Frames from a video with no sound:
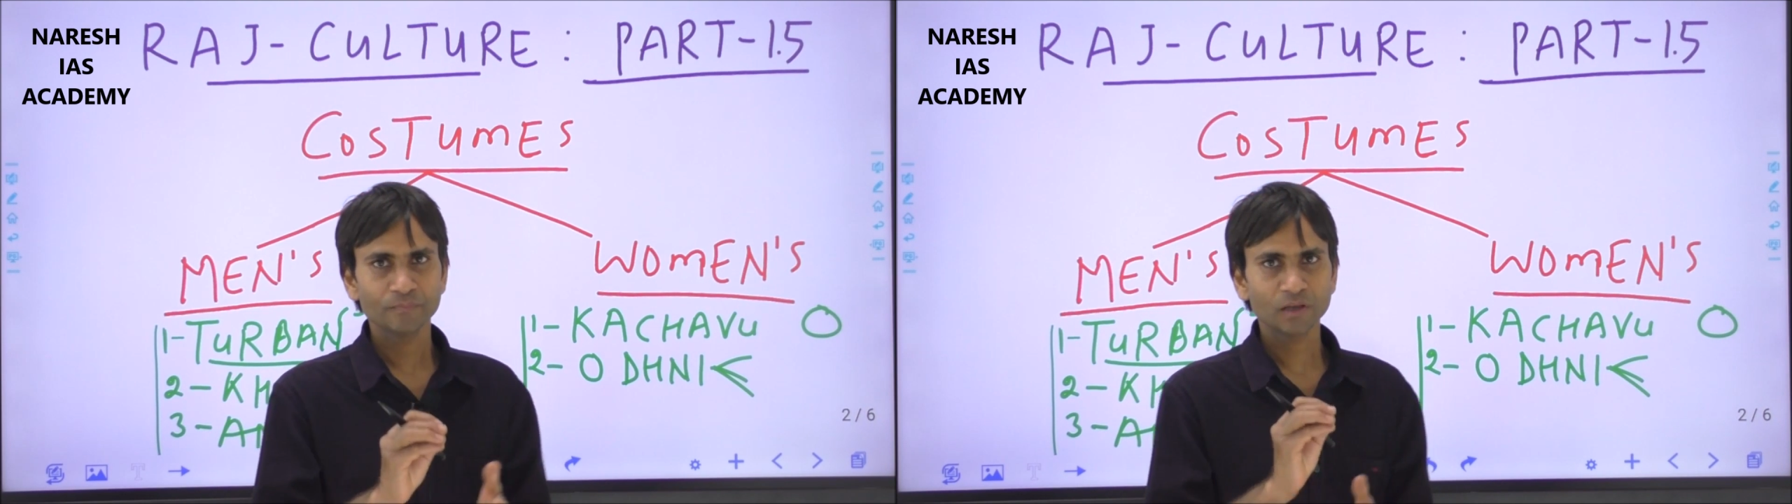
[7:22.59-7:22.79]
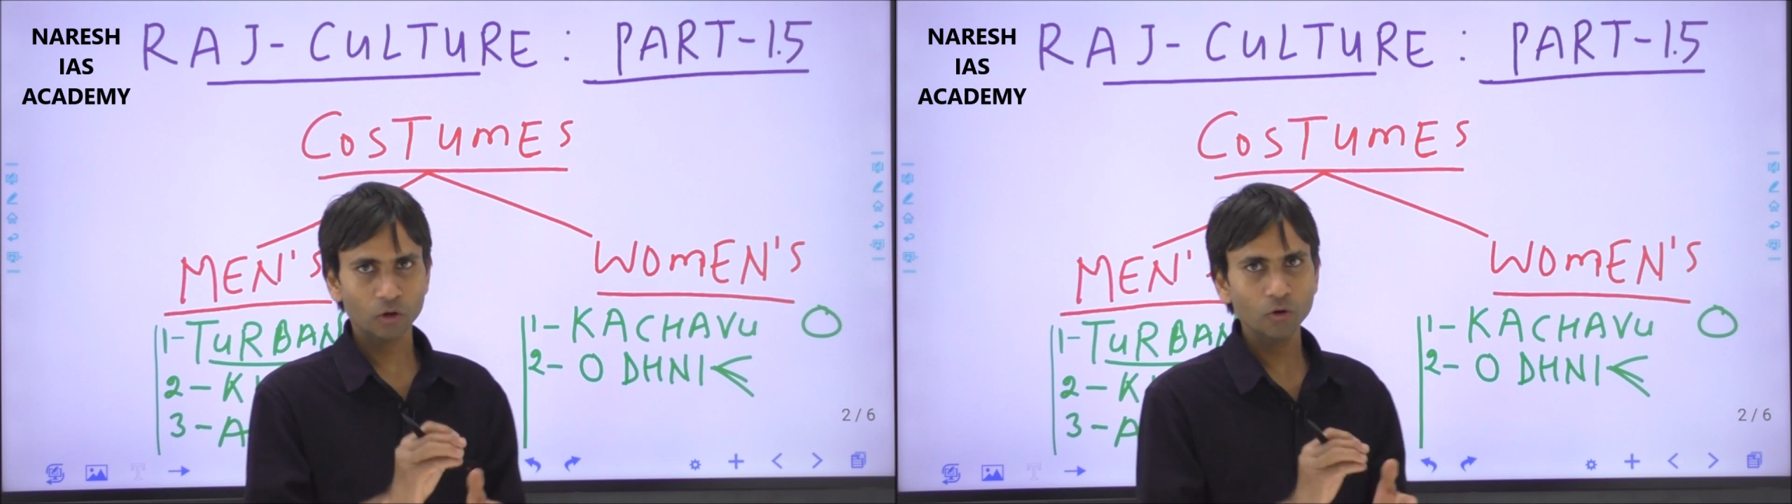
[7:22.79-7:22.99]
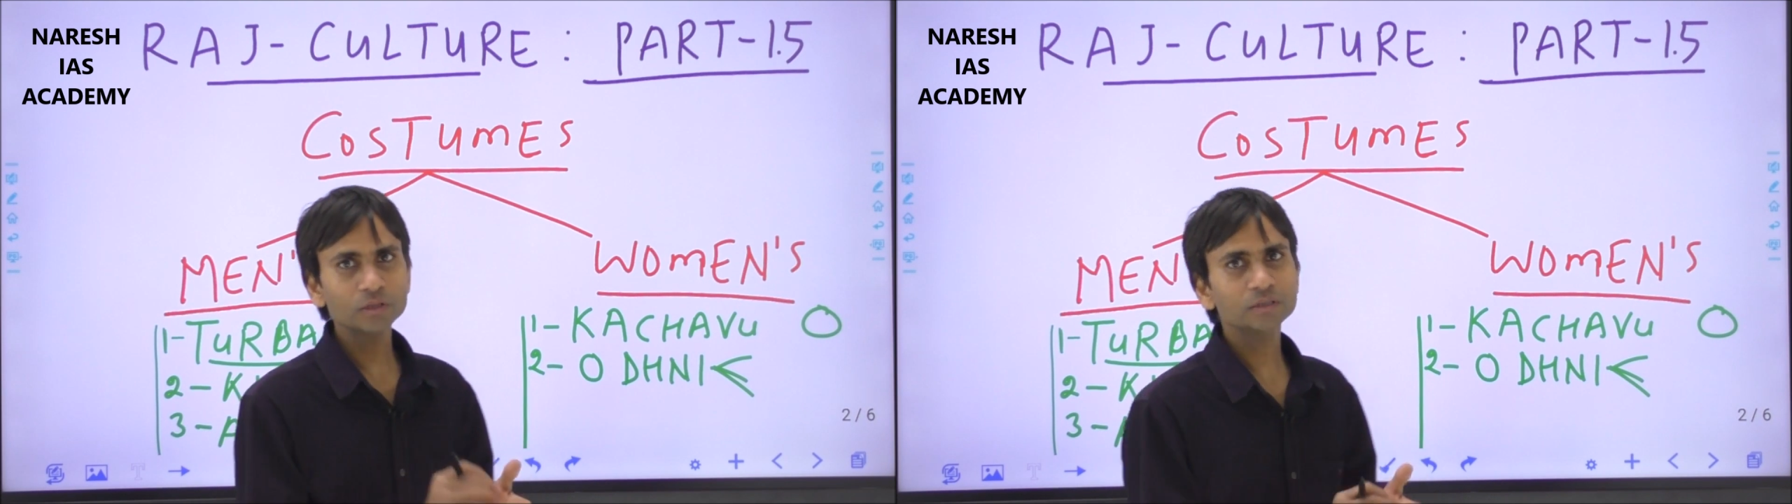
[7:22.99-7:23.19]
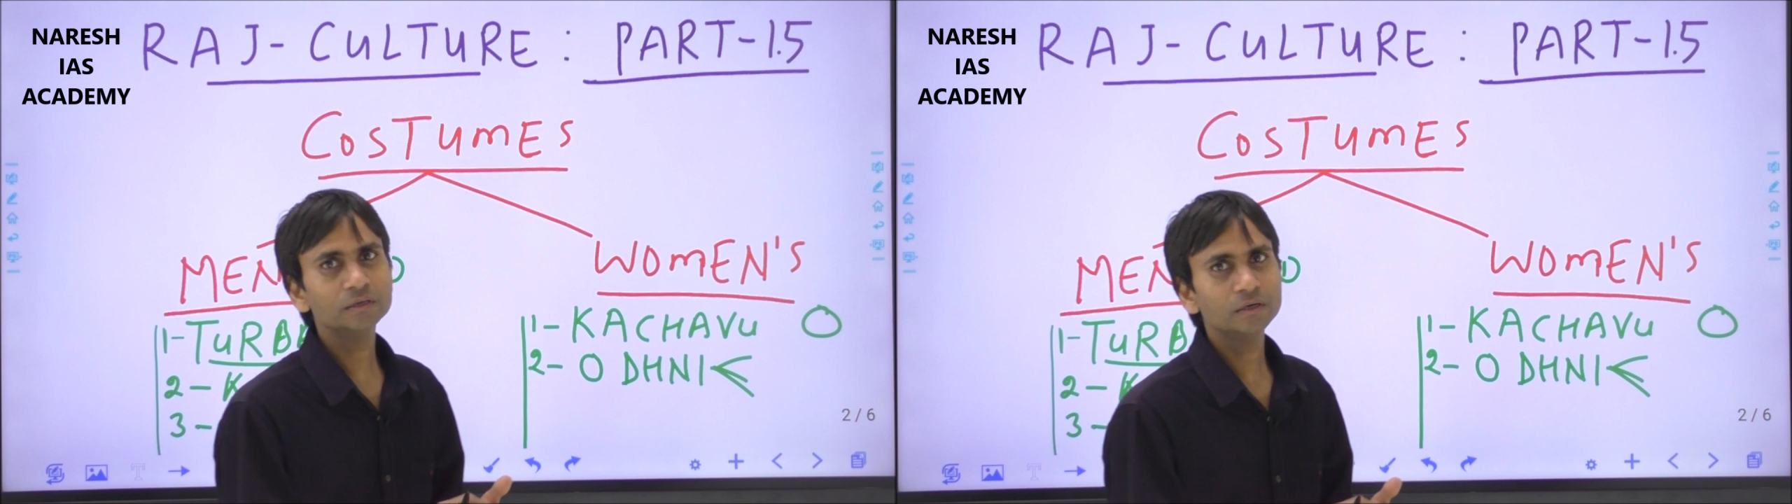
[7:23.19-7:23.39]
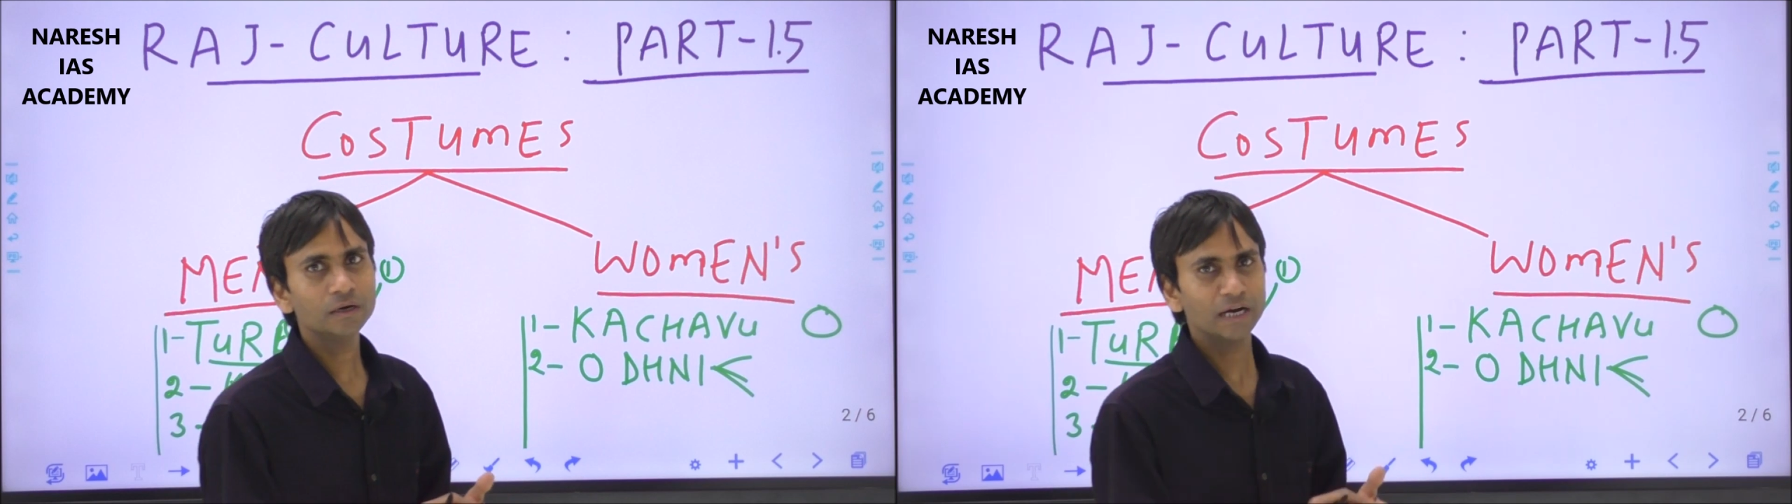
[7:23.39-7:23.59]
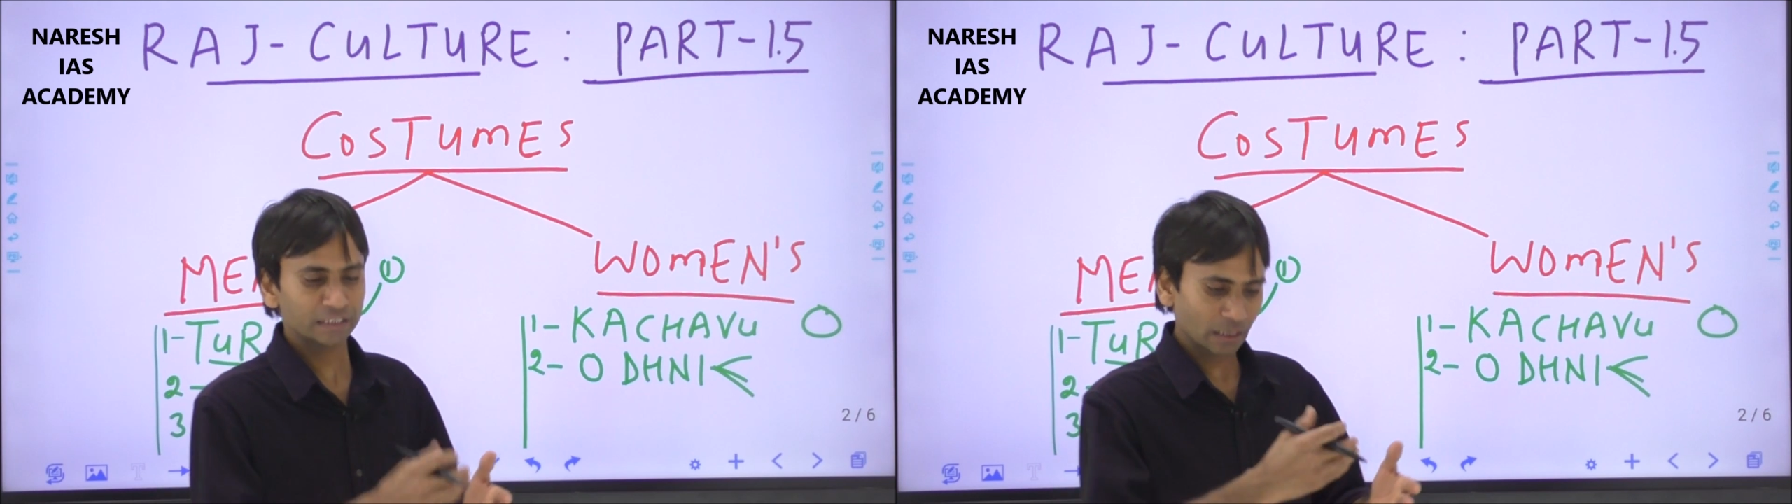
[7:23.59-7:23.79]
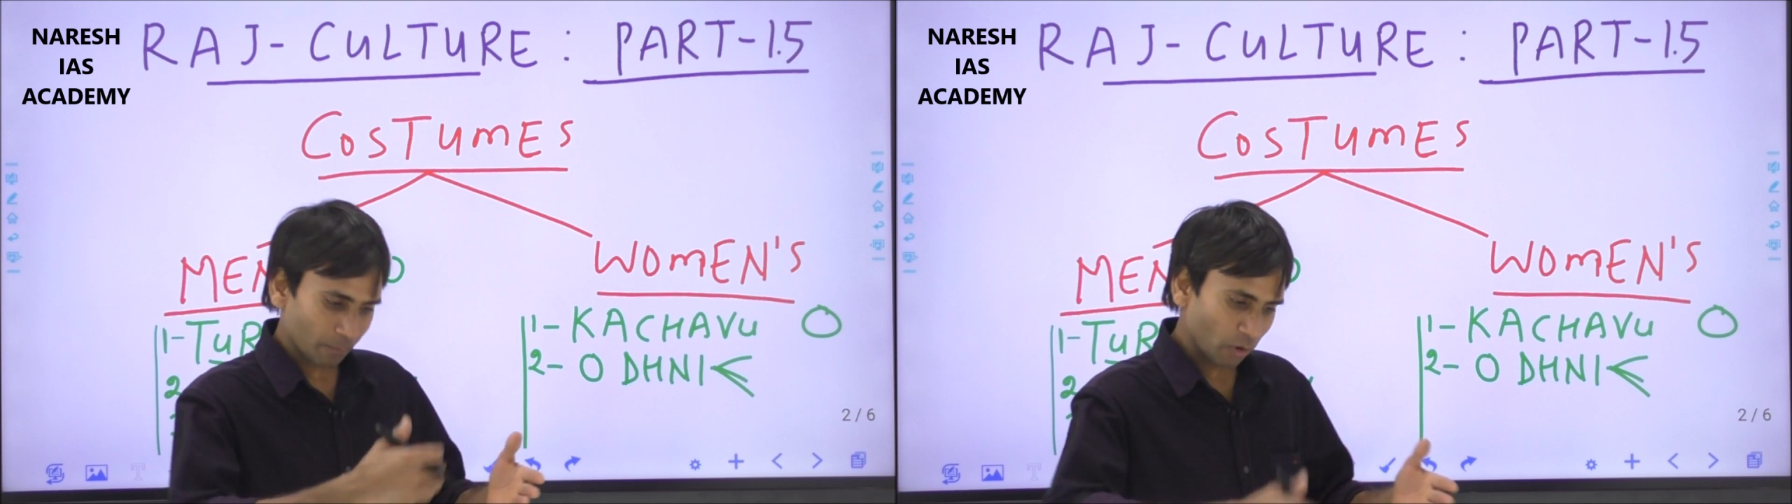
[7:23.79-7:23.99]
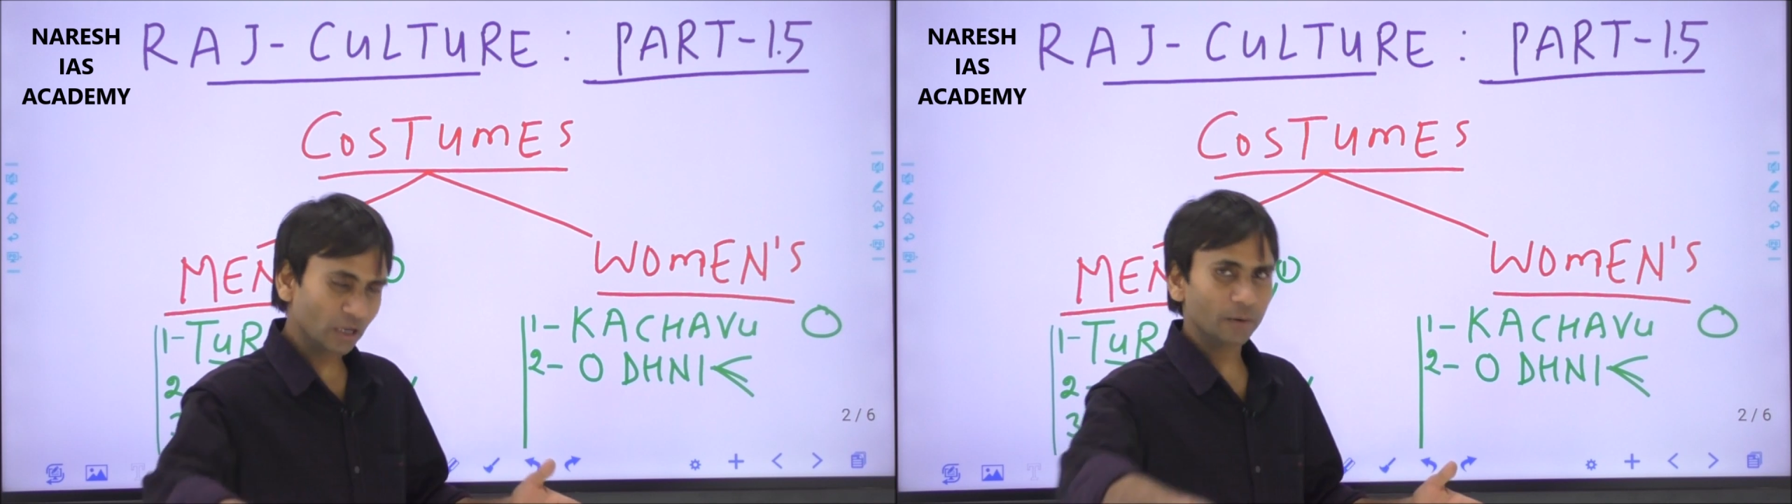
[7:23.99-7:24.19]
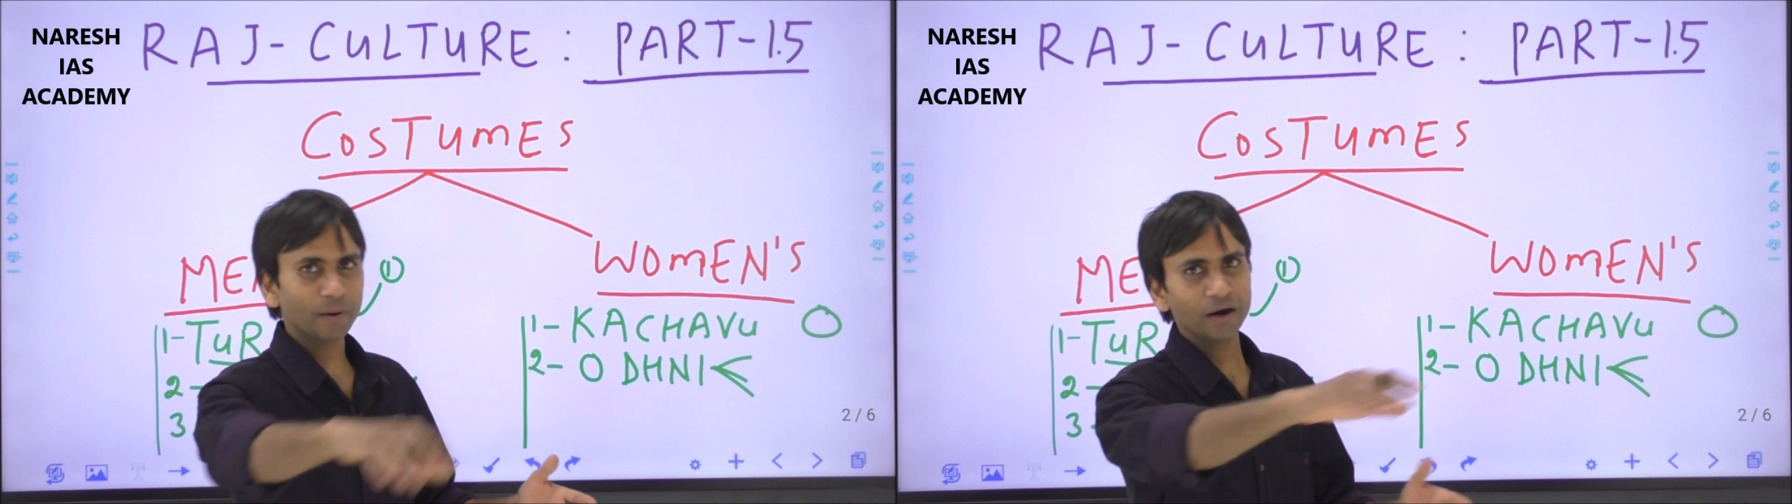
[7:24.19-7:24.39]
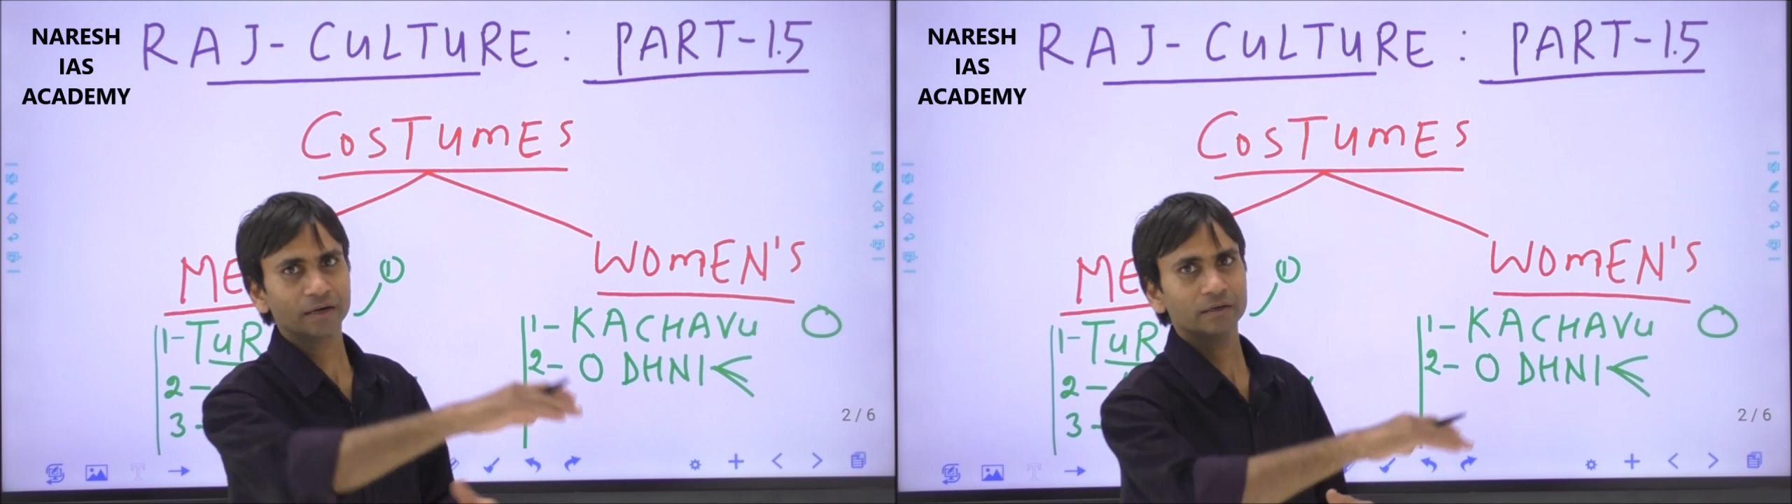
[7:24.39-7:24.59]
cloth and the border
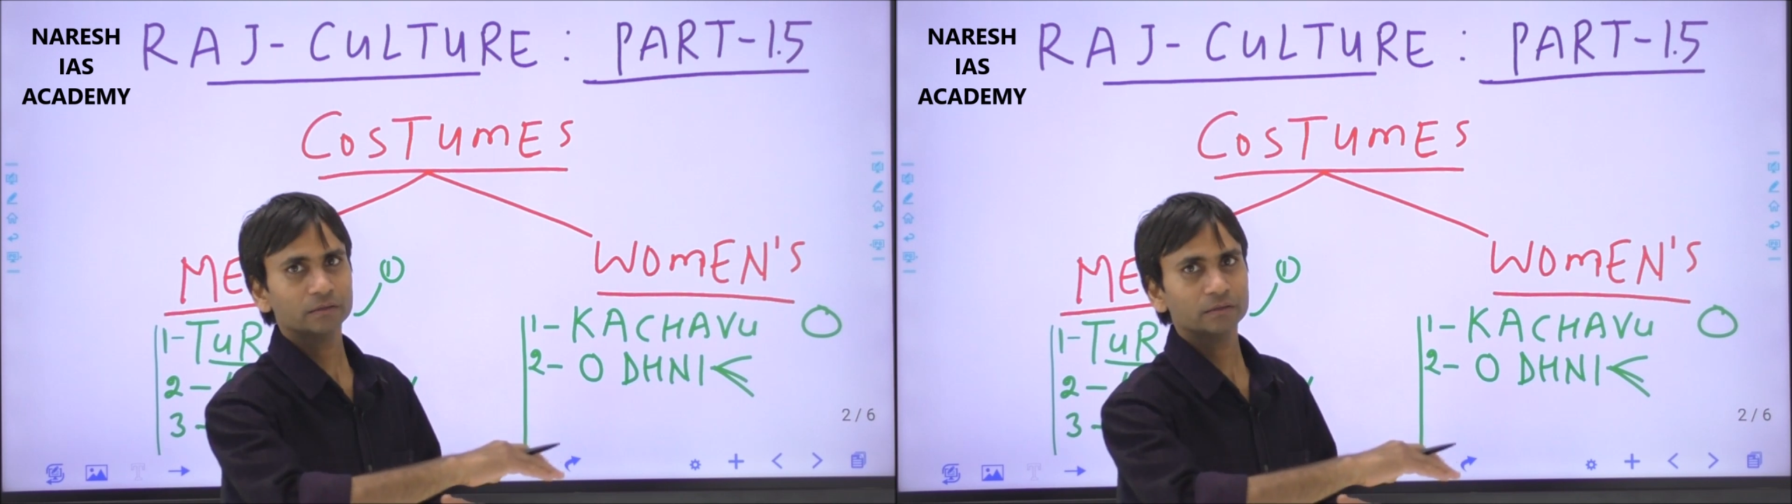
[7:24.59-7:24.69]
part.